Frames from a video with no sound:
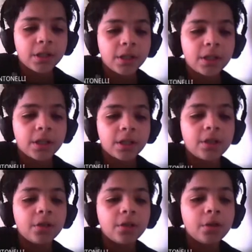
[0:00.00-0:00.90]
you.
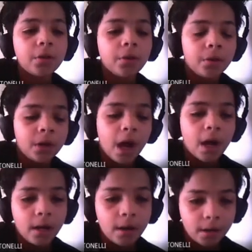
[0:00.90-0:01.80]
Yeah.
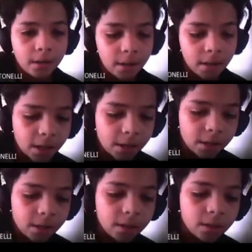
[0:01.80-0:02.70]
Yes,
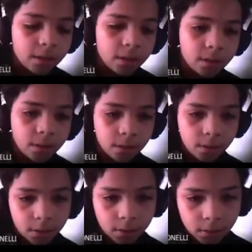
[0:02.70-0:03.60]
he is.
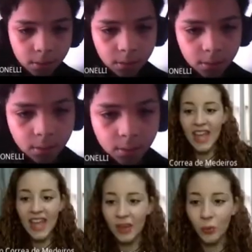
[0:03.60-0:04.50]

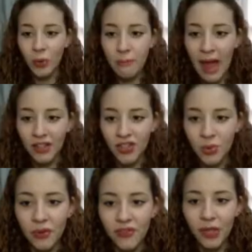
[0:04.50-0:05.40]
And then we match with